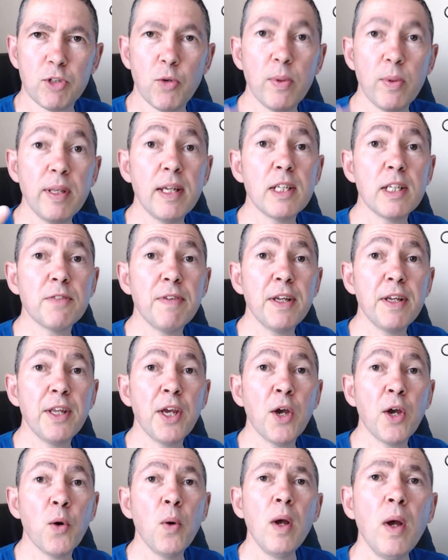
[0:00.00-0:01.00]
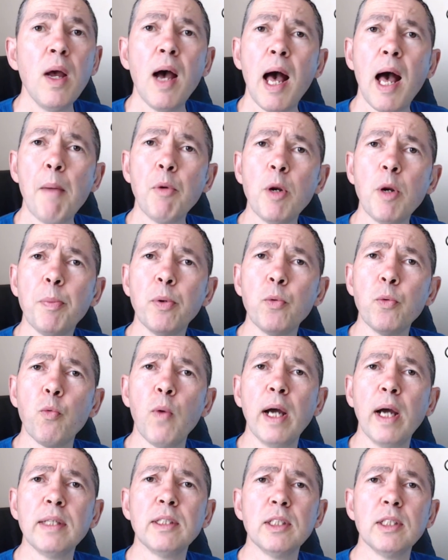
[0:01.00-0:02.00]
So in this video, I'm going to put
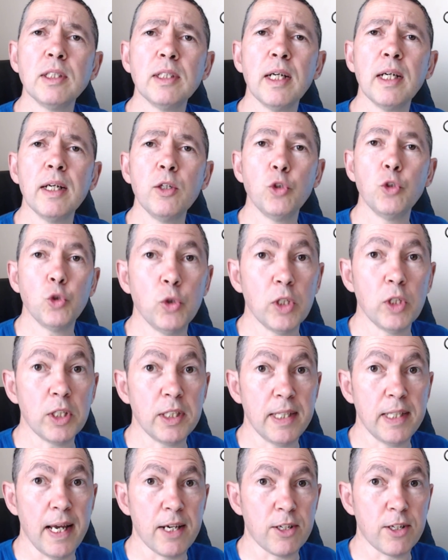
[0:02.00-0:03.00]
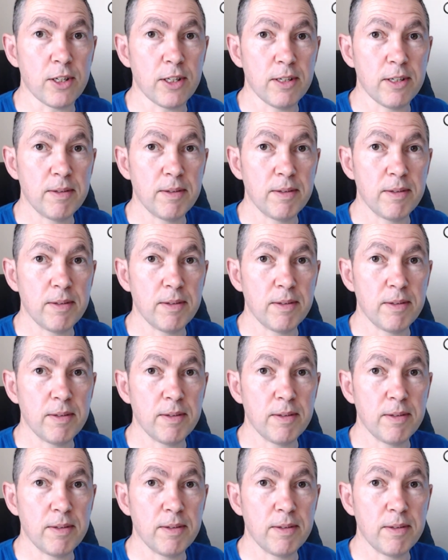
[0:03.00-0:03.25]
WriterZen to the test.